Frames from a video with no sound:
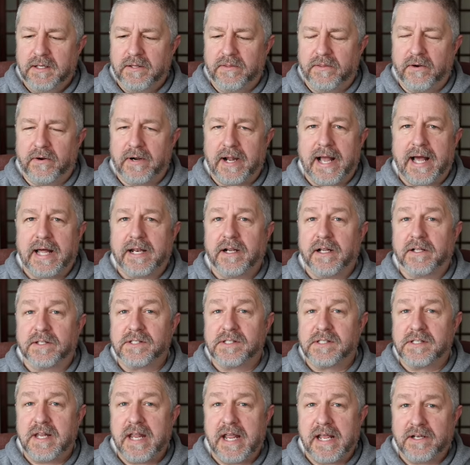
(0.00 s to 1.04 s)
They're at a
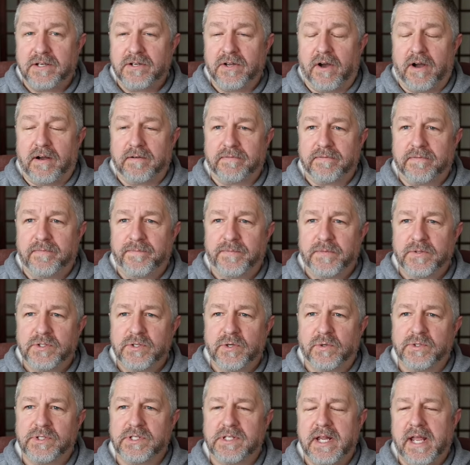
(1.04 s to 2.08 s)
standoff. So
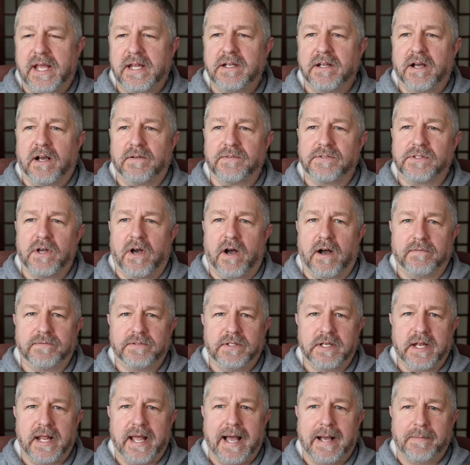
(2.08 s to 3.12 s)
standoffs
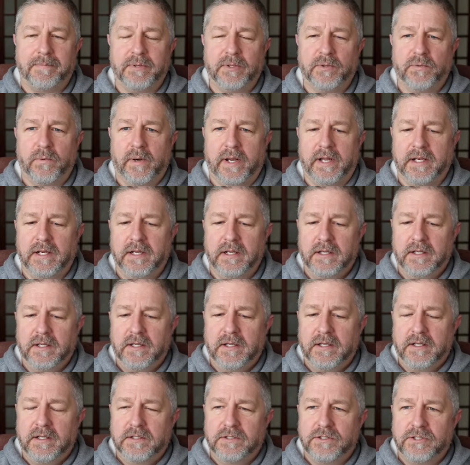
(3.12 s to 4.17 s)
often happen when
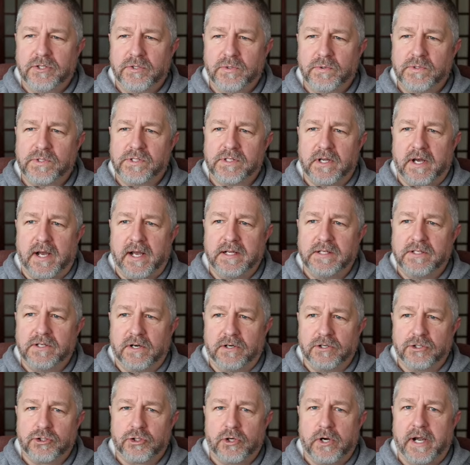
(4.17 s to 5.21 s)
two sides are
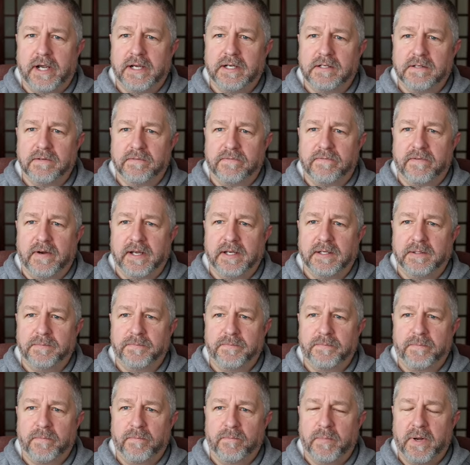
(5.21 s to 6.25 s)
trying to fight,
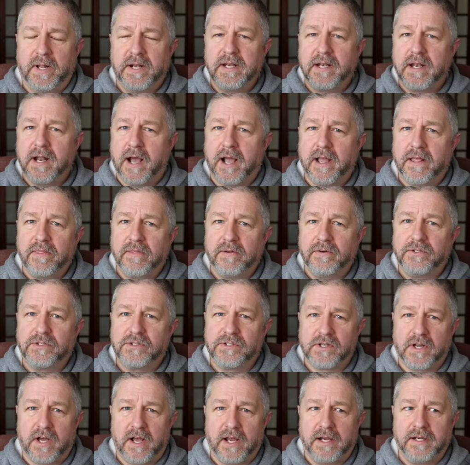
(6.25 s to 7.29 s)
but neither
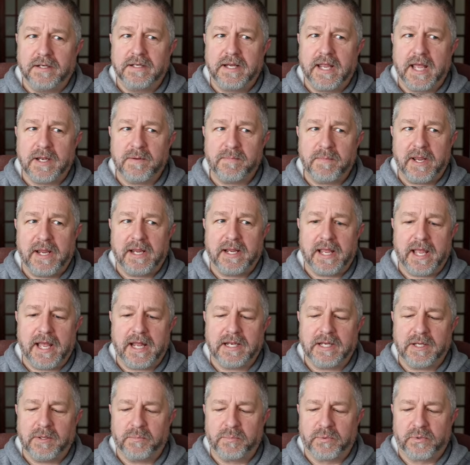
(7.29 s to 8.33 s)
side can make
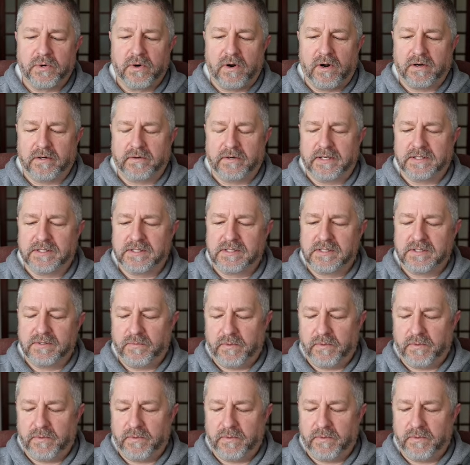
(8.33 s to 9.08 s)
any progress.